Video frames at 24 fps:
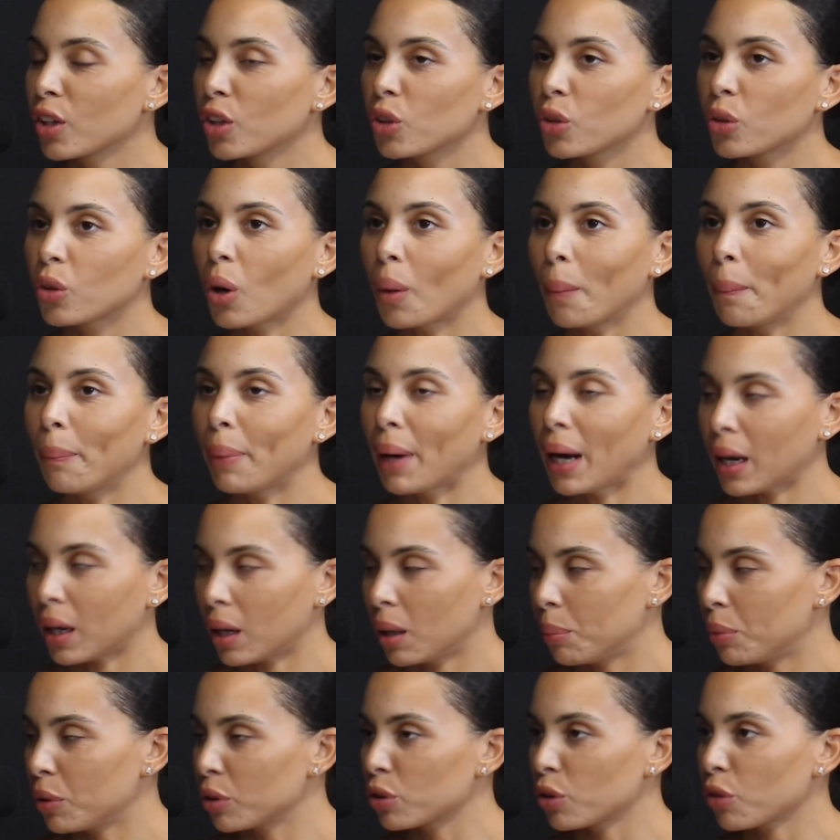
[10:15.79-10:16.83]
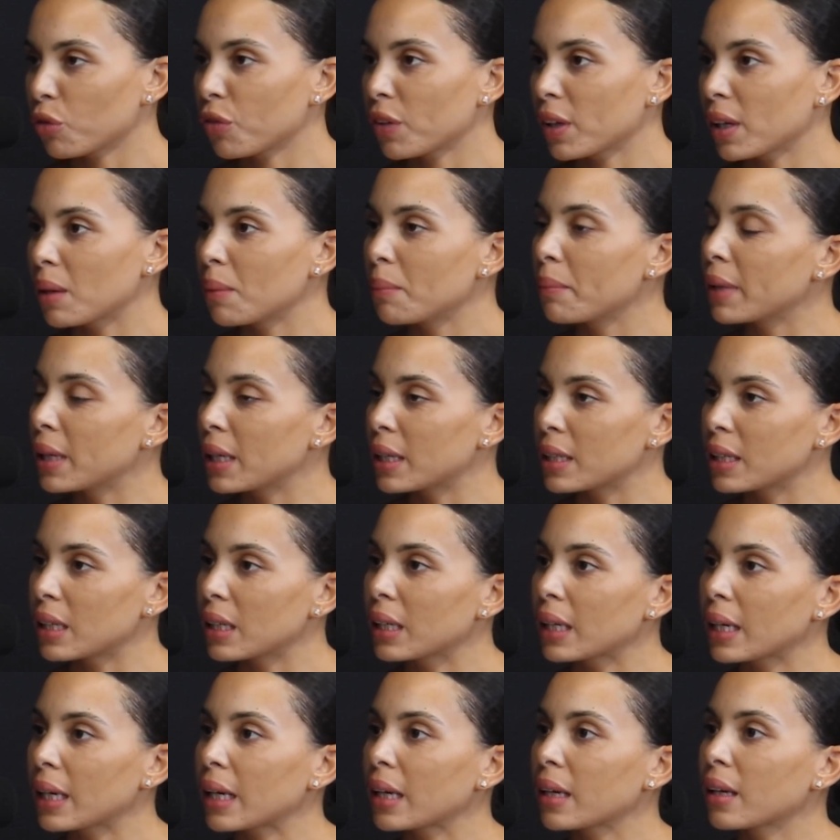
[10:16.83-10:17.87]
You got back up on your feet
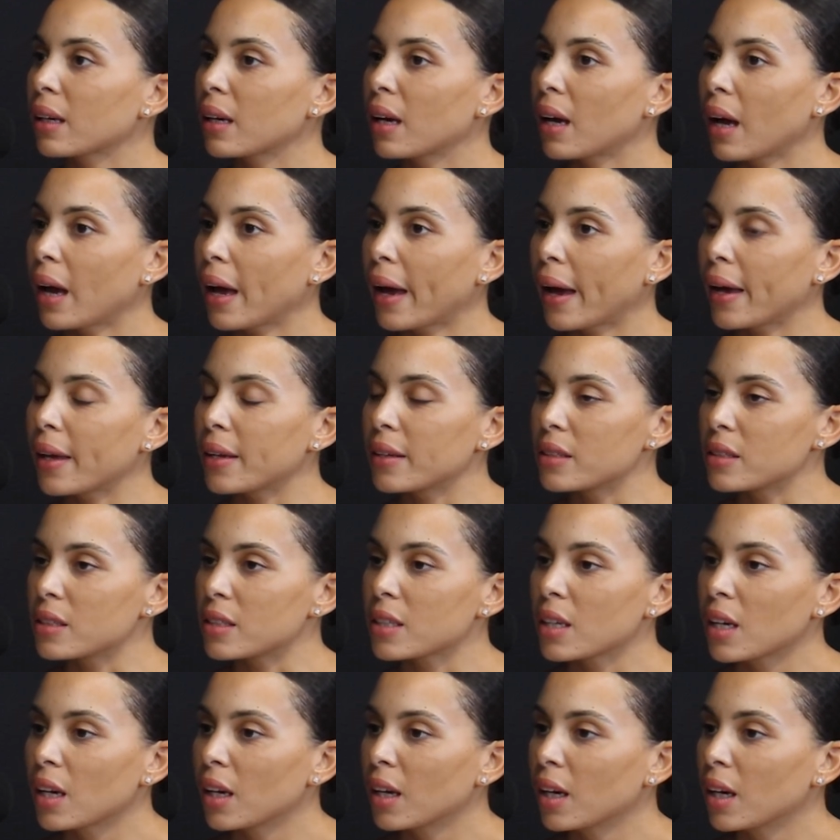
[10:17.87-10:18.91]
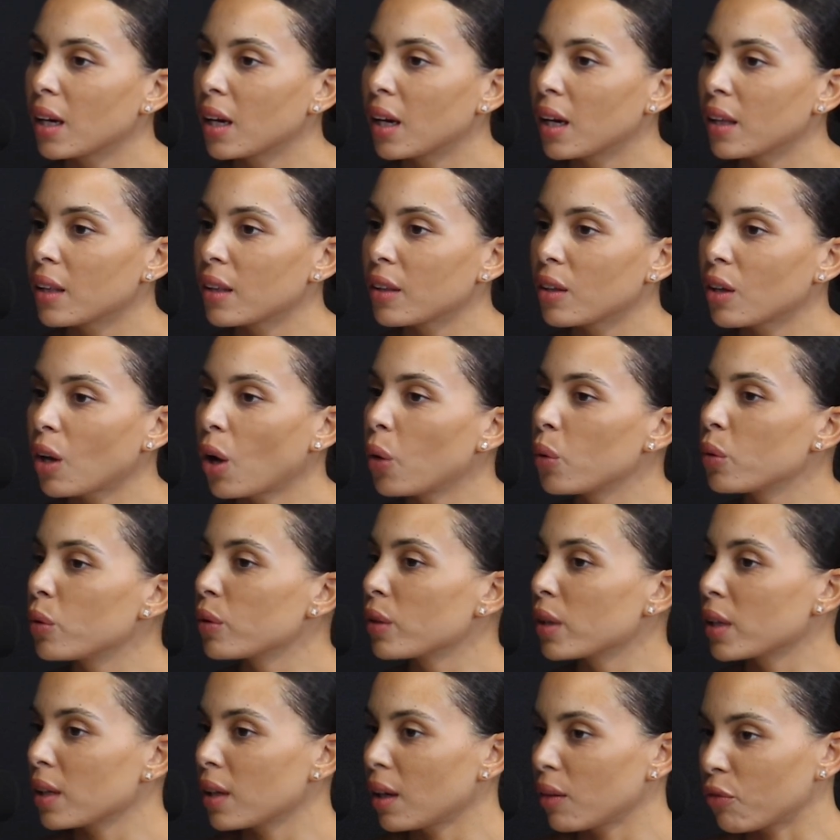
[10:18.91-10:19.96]
immediately, and
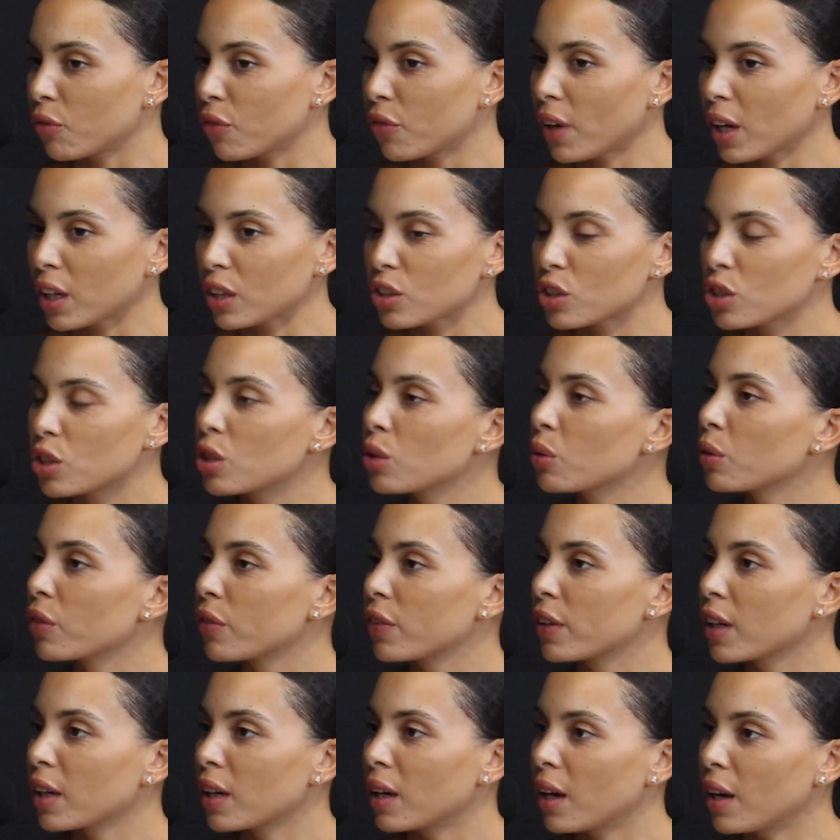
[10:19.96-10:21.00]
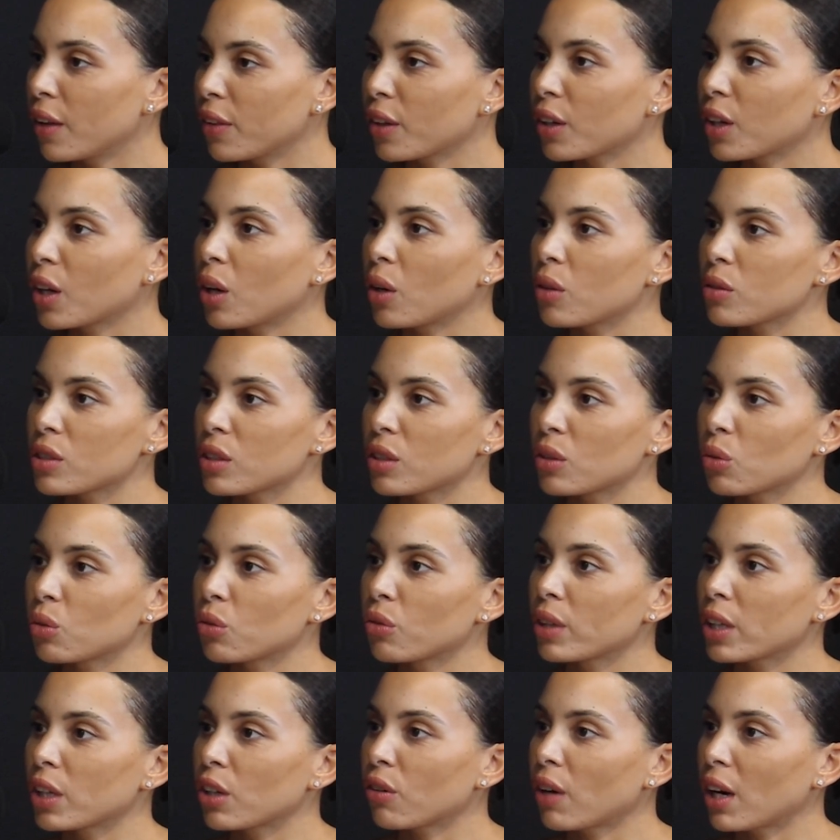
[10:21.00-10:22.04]
only, in fact, 2 of the other girls had
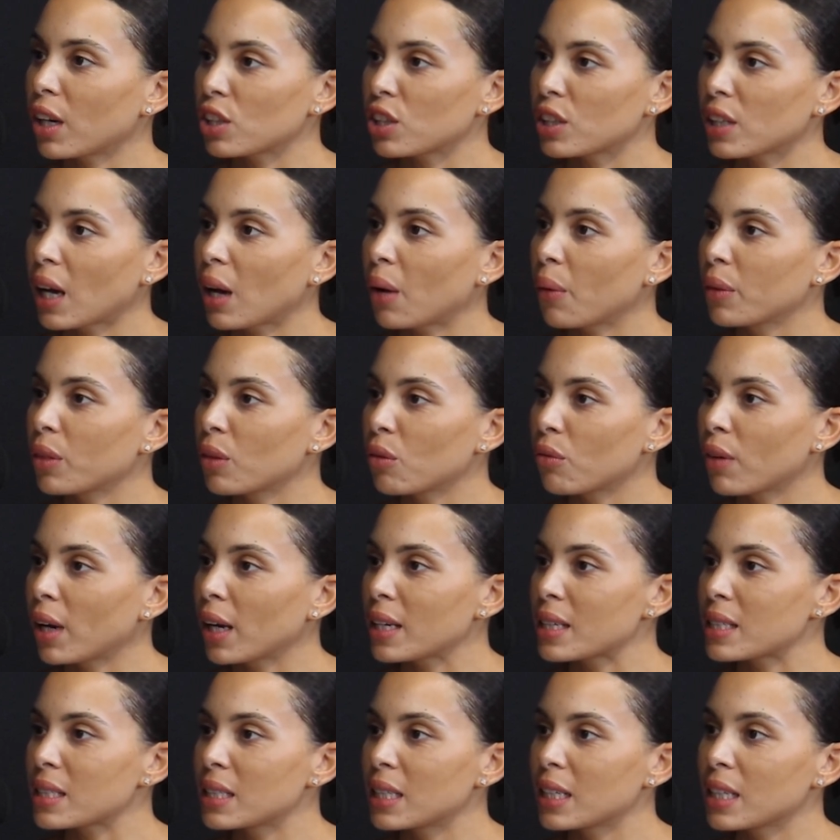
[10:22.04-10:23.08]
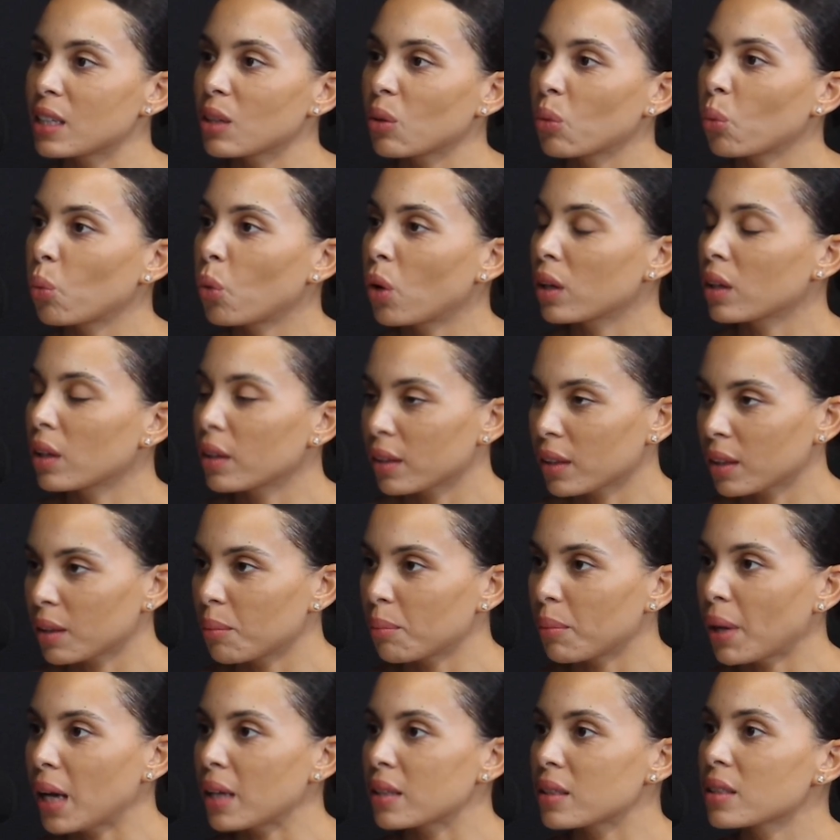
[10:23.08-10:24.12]
already crashed out in the race, leading one other
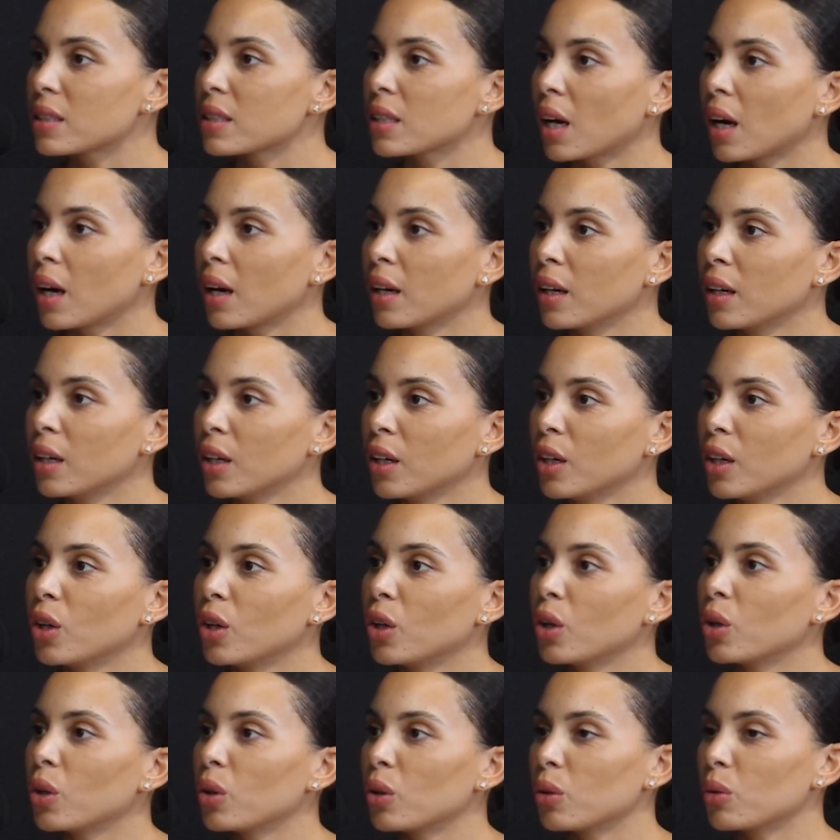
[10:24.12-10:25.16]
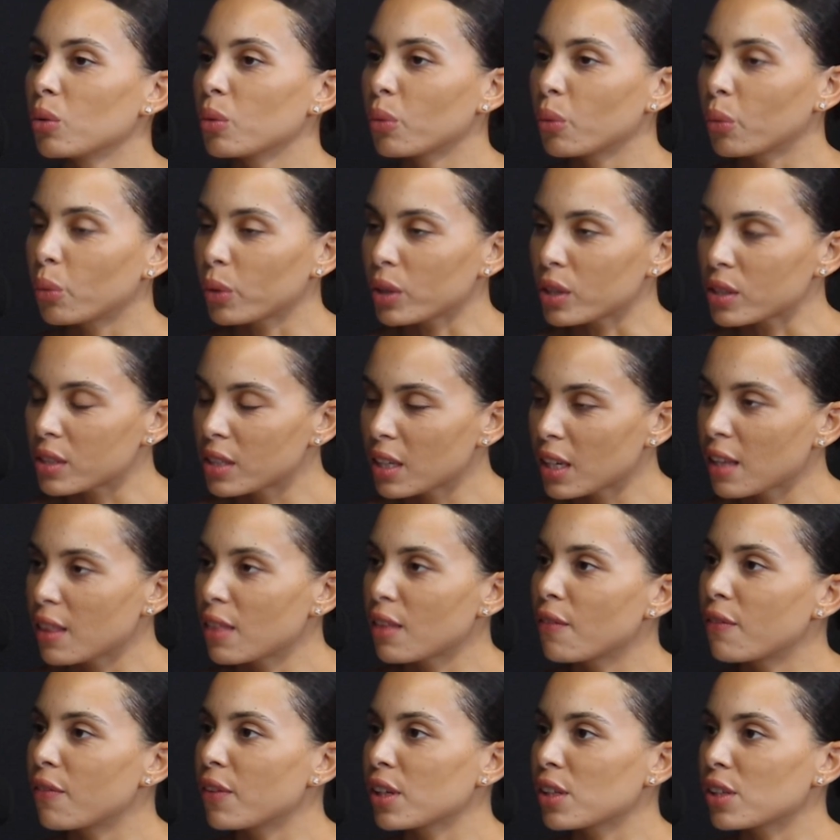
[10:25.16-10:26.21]
competitor, who we see in
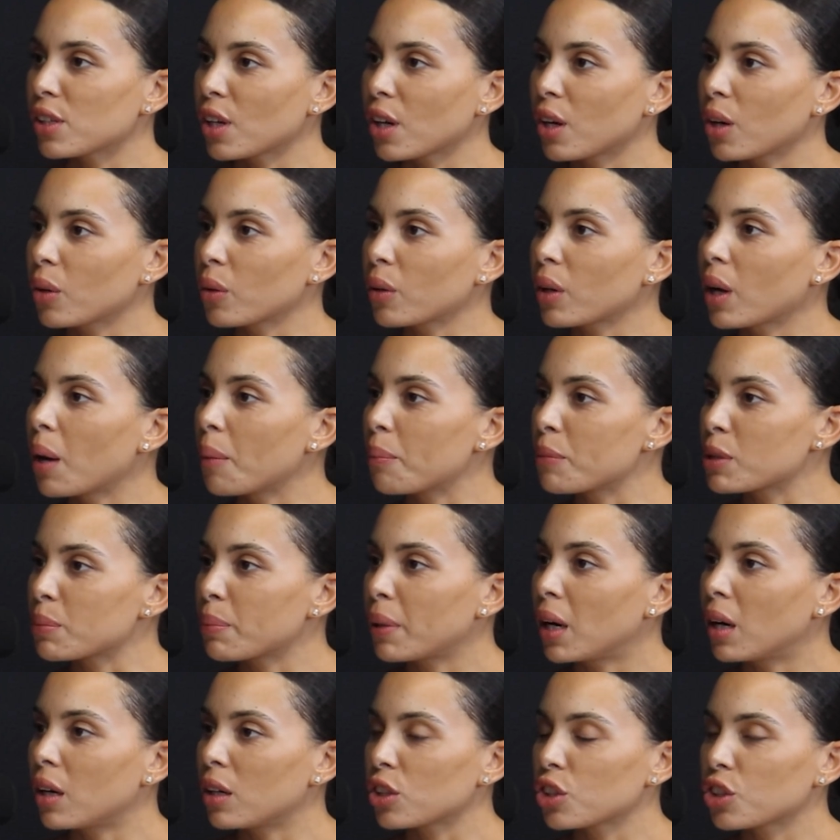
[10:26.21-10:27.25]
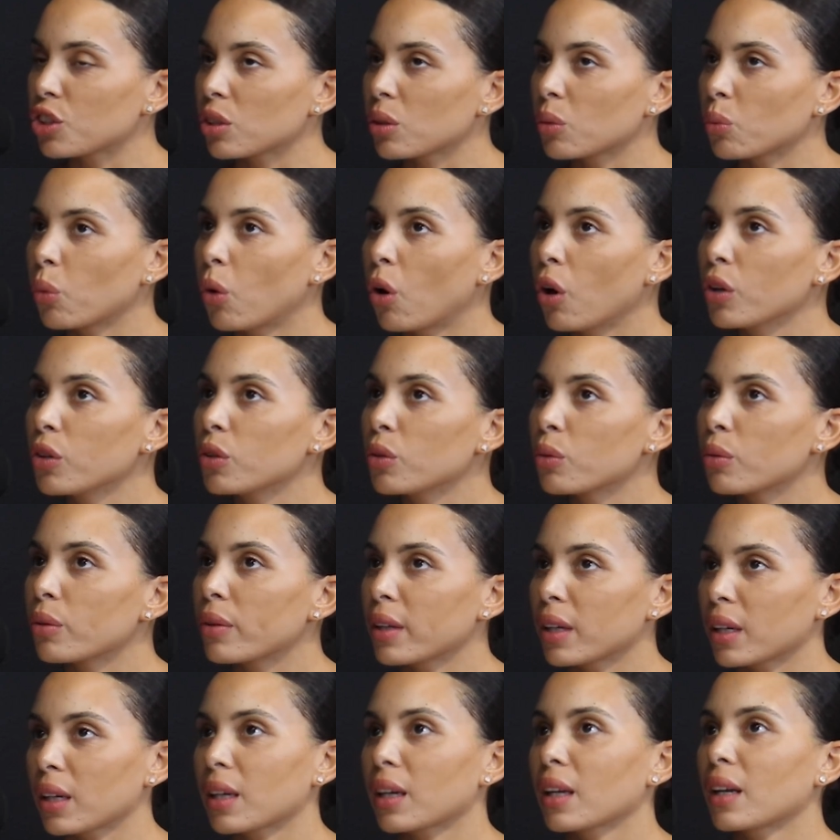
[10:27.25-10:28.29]
the video comes past you. What are you
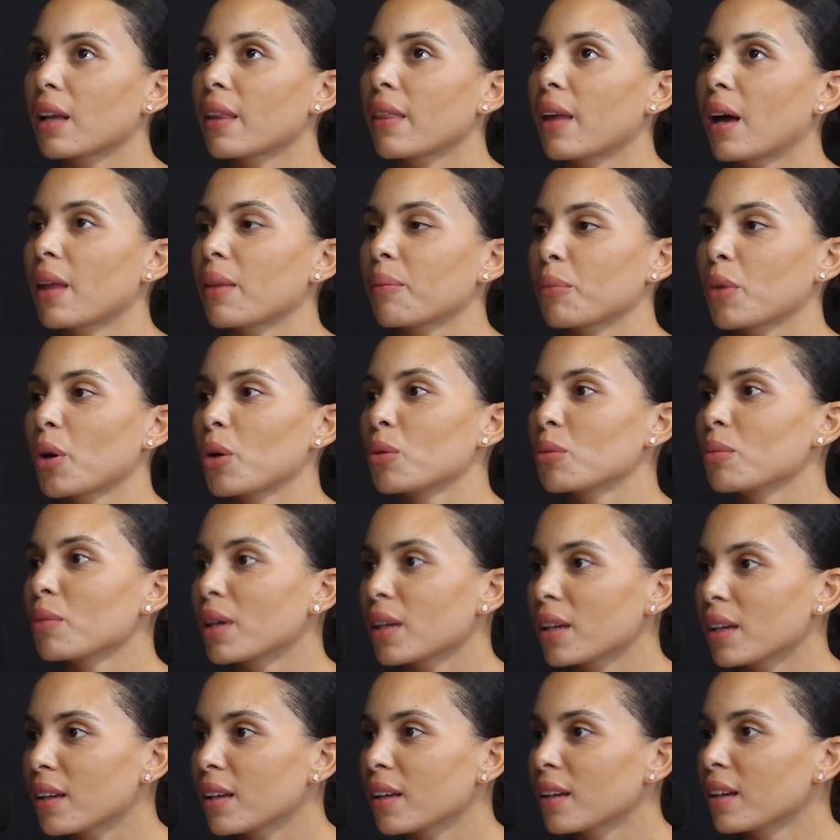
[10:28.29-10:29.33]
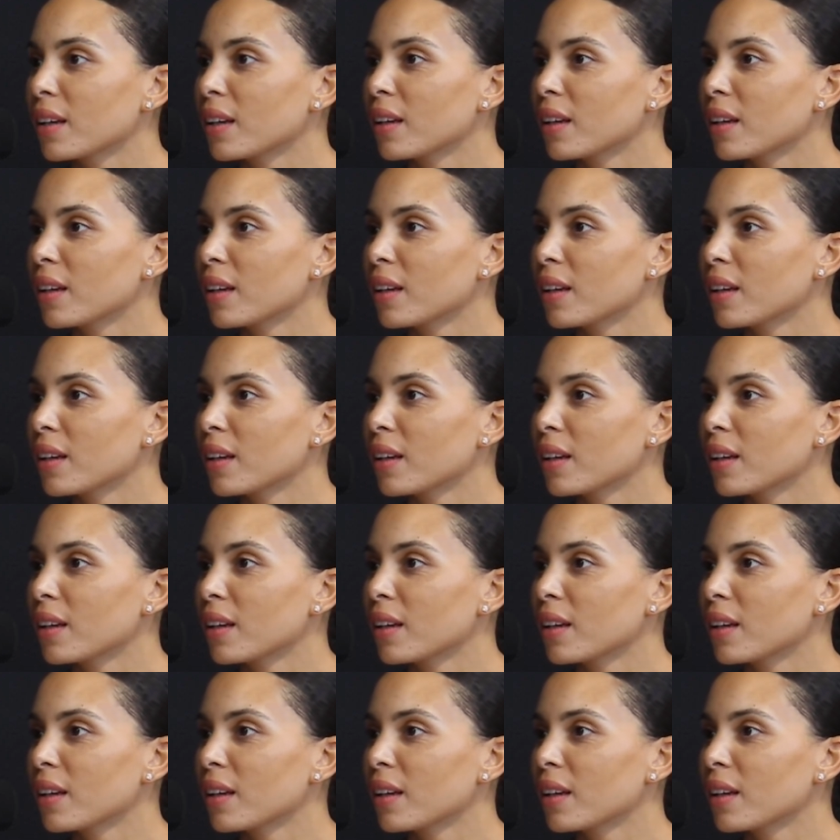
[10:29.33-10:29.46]
thinking at that moment?